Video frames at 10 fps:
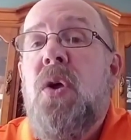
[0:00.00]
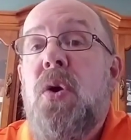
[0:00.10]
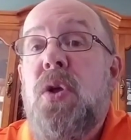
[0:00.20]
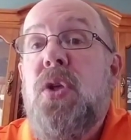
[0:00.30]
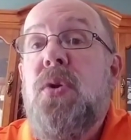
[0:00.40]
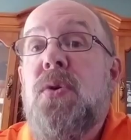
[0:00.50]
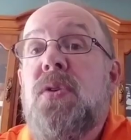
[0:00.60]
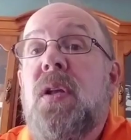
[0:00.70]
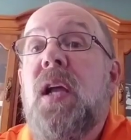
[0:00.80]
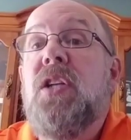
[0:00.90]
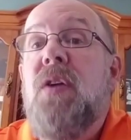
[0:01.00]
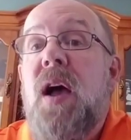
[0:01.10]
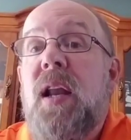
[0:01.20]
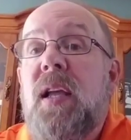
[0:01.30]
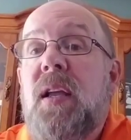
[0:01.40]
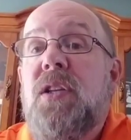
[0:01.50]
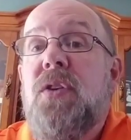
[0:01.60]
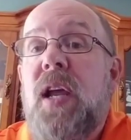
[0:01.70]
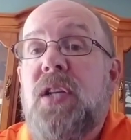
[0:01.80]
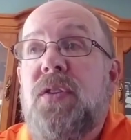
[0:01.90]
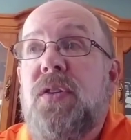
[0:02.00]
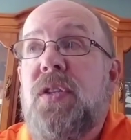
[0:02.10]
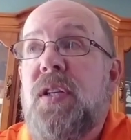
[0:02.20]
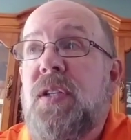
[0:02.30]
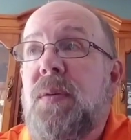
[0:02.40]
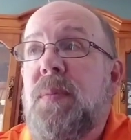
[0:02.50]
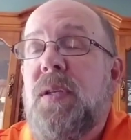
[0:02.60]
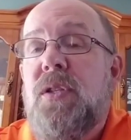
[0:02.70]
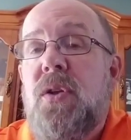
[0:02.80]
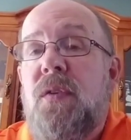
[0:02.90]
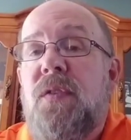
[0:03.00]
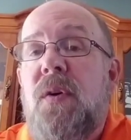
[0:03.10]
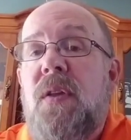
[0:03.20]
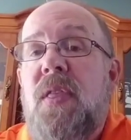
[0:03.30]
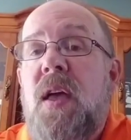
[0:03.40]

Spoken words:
who use electronic transfer systems and so forth.